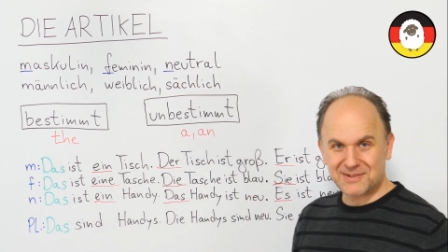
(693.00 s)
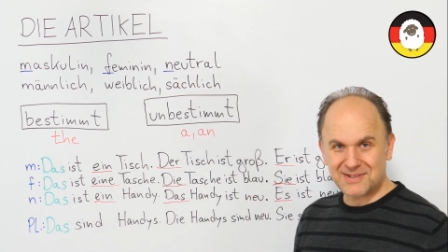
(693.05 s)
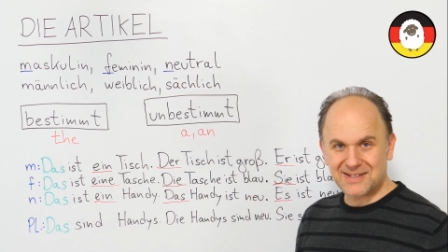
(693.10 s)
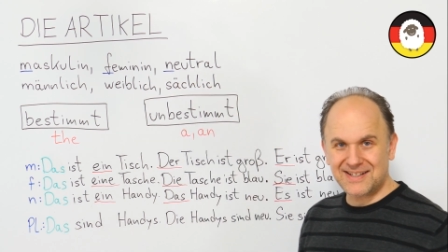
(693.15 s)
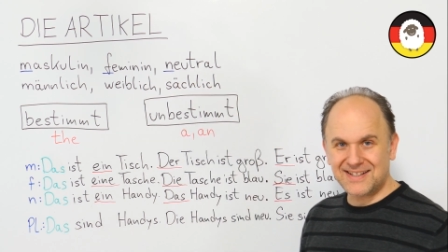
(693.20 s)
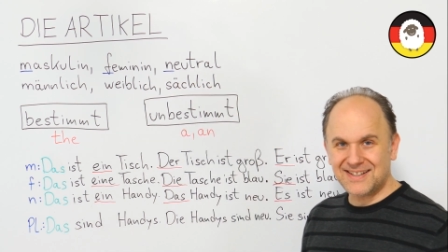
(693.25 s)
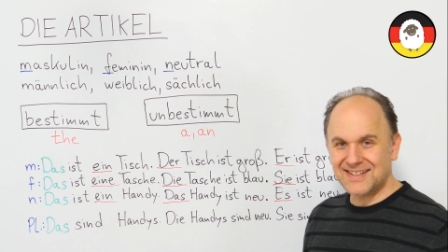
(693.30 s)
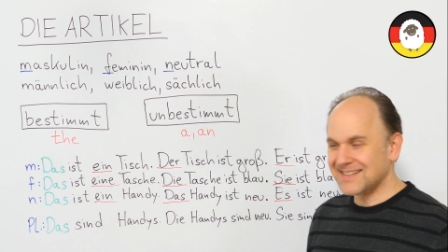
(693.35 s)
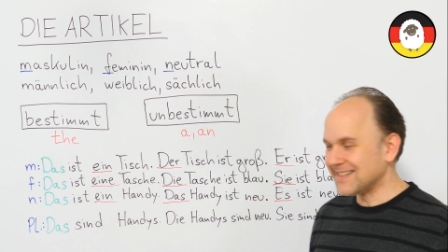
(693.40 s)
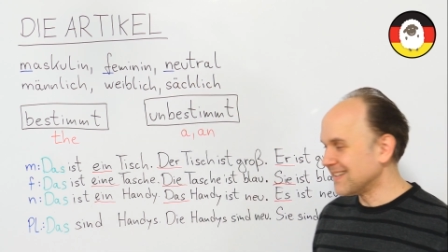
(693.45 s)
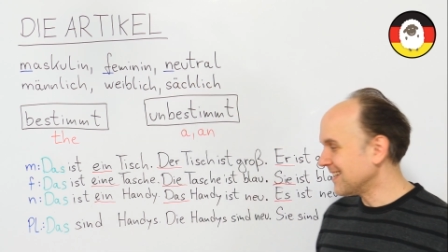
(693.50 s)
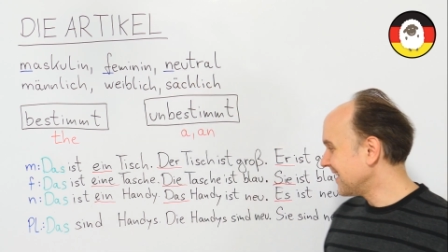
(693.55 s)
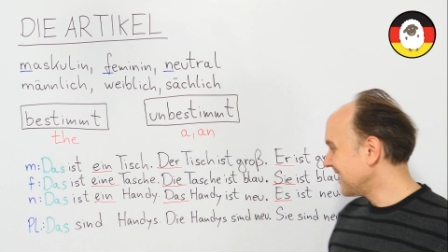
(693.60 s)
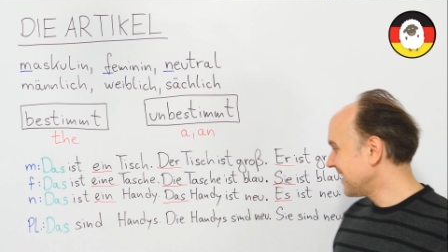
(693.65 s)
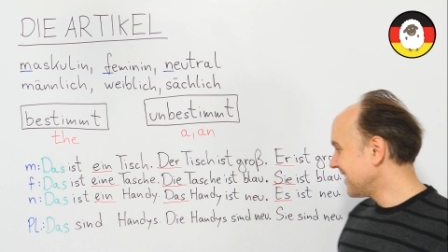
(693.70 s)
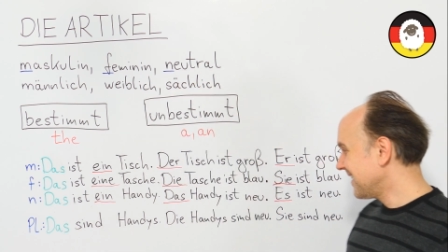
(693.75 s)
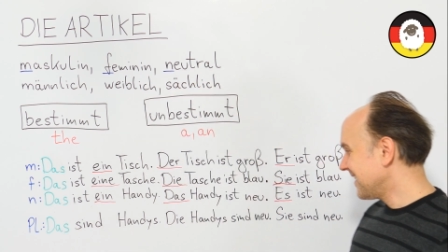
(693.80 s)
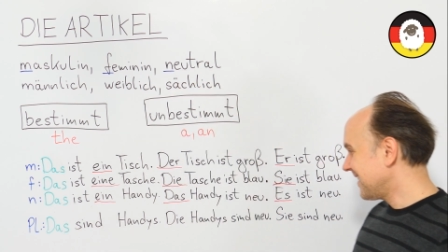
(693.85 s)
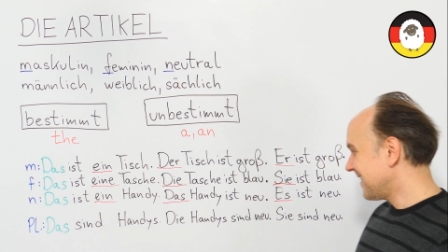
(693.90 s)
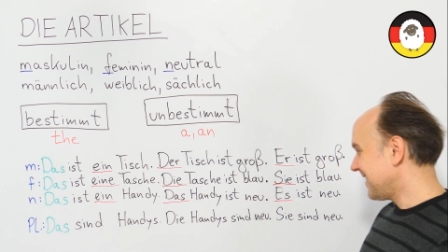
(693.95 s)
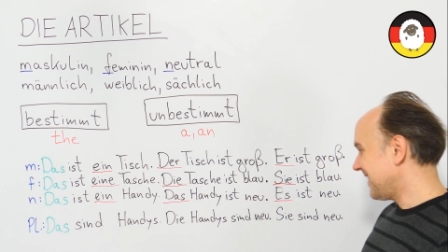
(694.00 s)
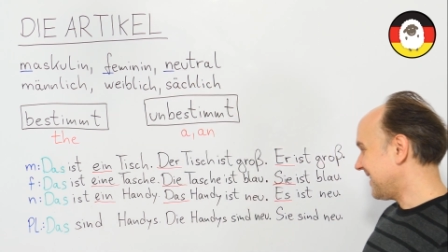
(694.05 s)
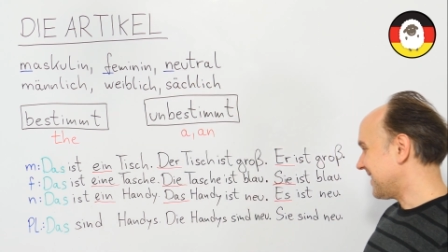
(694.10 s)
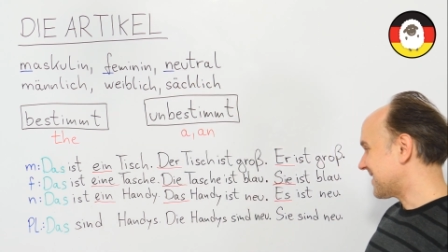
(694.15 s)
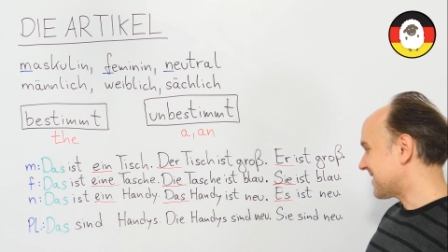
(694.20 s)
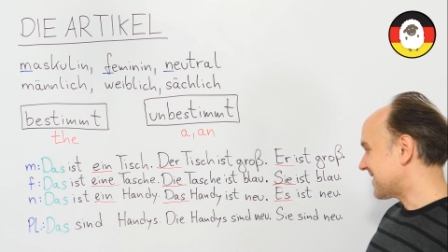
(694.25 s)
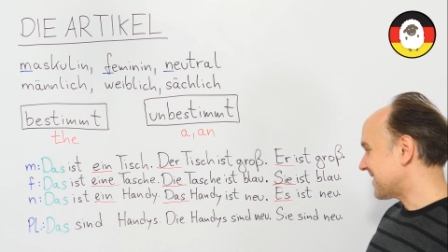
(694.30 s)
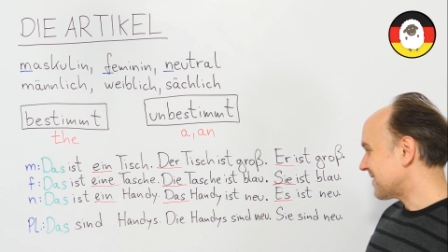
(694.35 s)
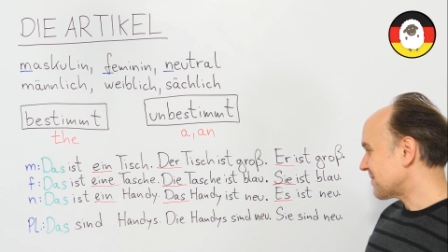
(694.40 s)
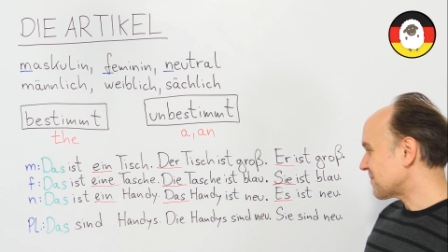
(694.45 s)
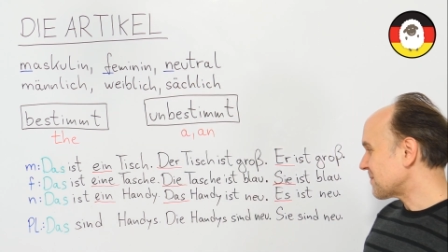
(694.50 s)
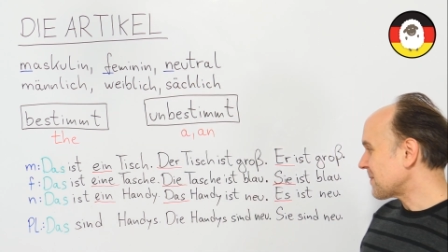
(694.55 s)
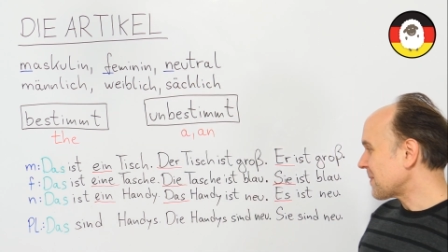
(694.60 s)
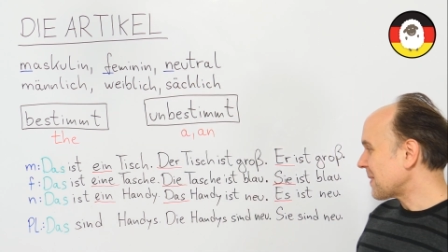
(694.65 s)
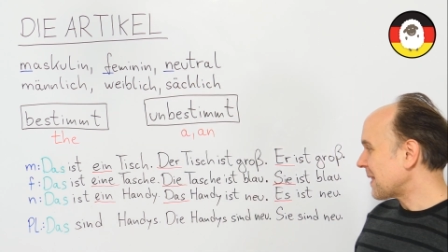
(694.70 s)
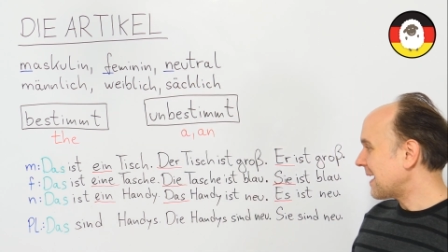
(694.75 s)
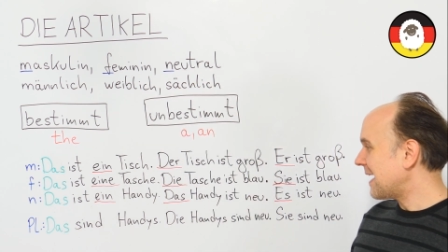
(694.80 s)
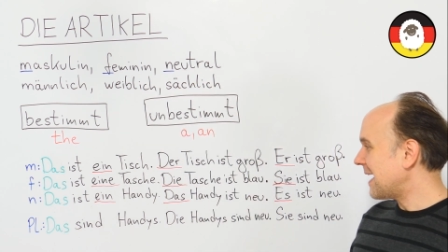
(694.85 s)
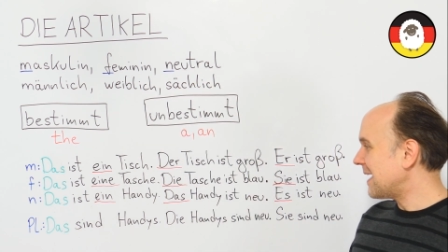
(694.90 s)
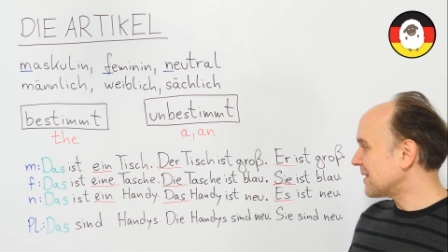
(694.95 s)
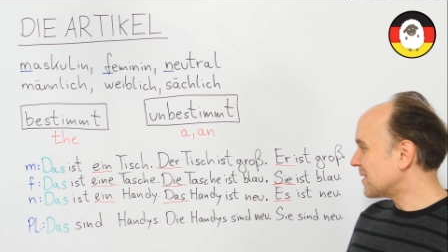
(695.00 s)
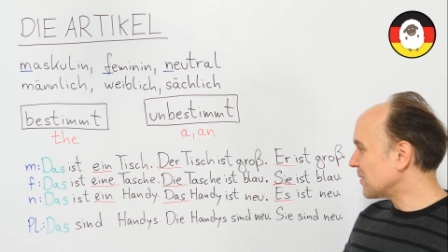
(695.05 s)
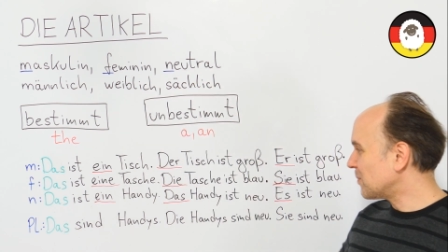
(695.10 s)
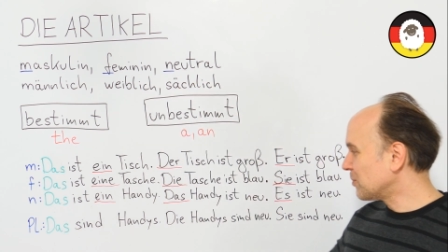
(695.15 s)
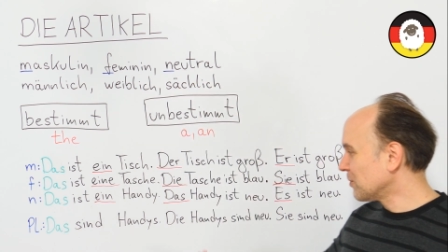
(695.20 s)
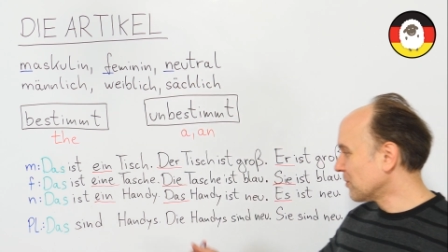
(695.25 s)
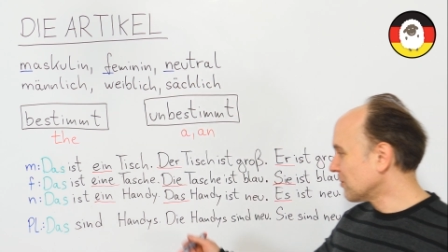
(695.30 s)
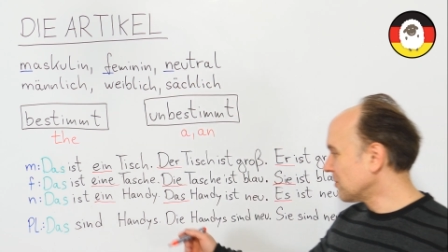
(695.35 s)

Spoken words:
Okay? Yes. And the